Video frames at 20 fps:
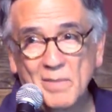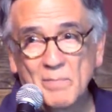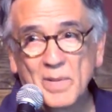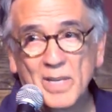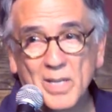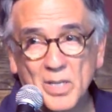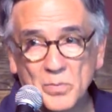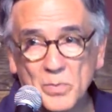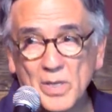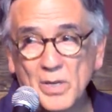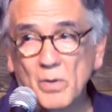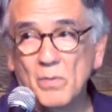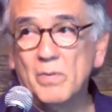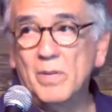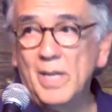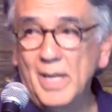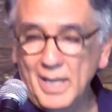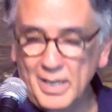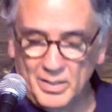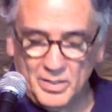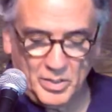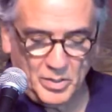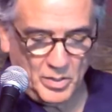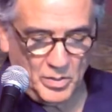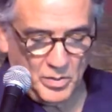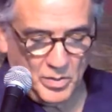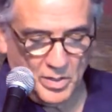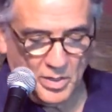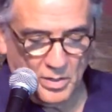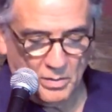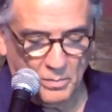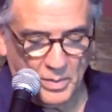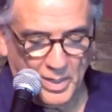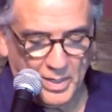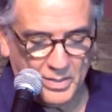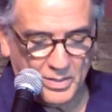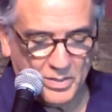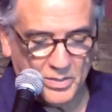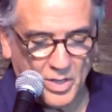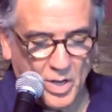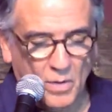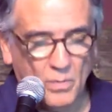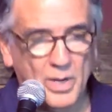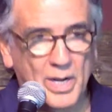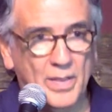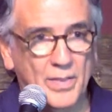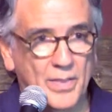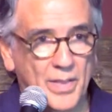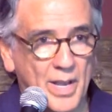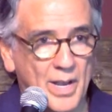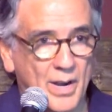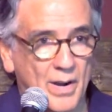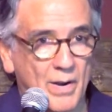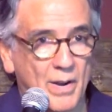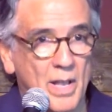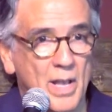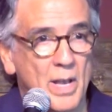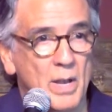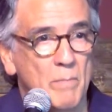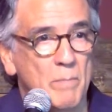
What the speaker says: because we don't need to, because it's already there.